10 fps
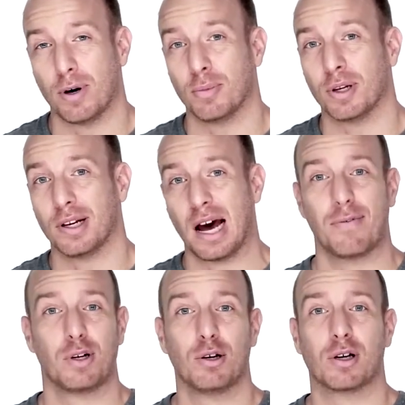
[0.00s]
moment and
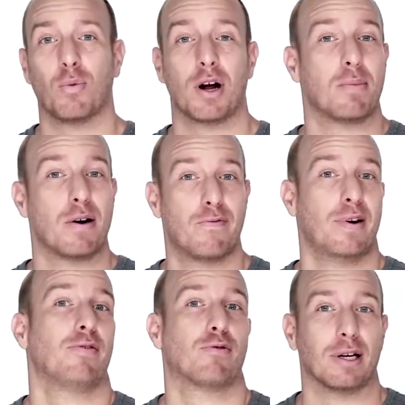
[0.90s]
have a look at one of my
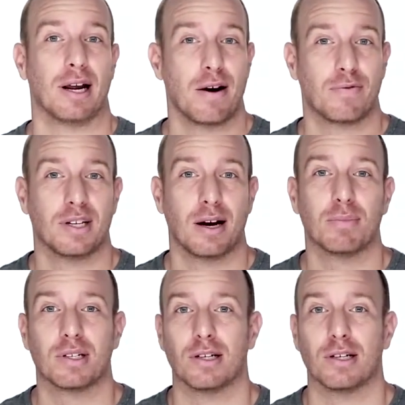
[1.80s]
favorite FDM